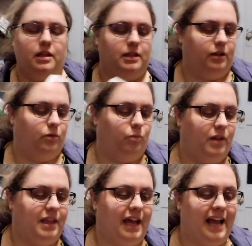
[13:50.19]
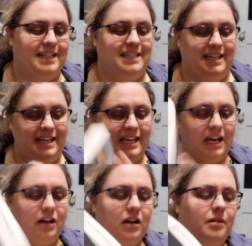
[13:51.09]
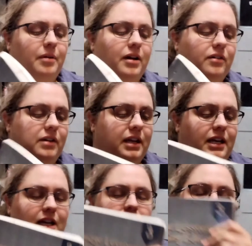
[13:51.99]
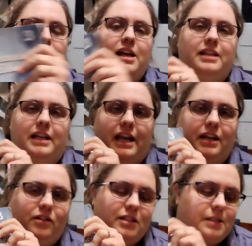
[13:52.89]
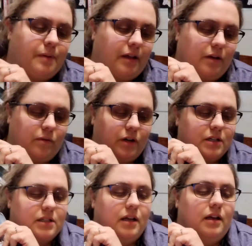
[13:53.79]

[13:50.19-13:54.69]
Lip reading: Now, the one thing I didn't care about in here is how they handle the spelling words.